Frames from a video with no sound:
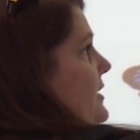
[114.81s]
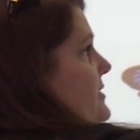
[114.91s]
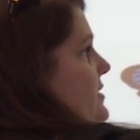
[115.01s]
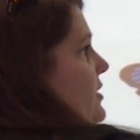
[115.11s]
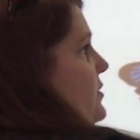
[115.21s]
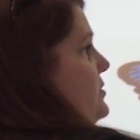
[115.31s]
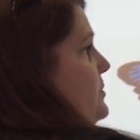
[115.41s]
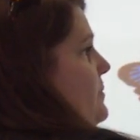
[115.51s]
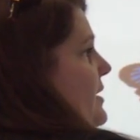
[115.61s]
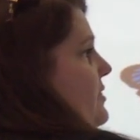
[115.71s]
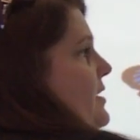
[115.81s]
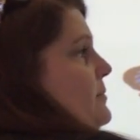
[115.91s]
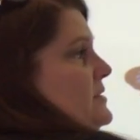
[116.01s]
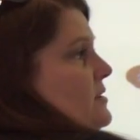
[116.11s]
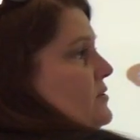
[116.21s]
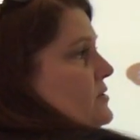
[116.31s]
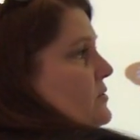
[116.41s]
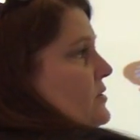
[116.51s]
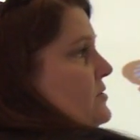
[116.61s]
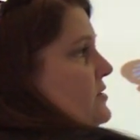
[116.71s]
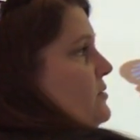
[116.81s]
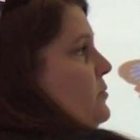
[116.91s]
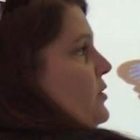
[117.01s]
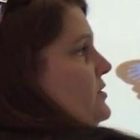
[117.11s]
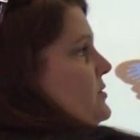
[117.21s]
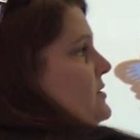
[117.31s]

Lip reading: is close, but my thumb is also close to the board, so